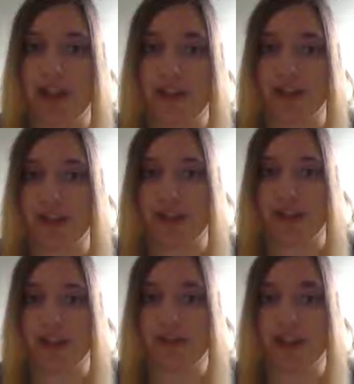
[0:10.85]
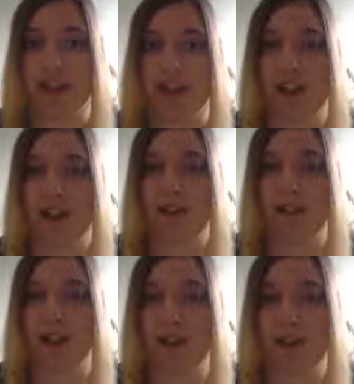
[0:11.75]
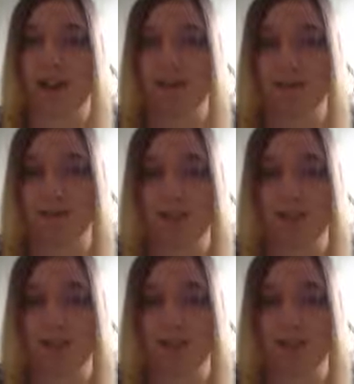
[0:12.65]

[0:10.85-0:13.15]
values when you're training your Pokemon.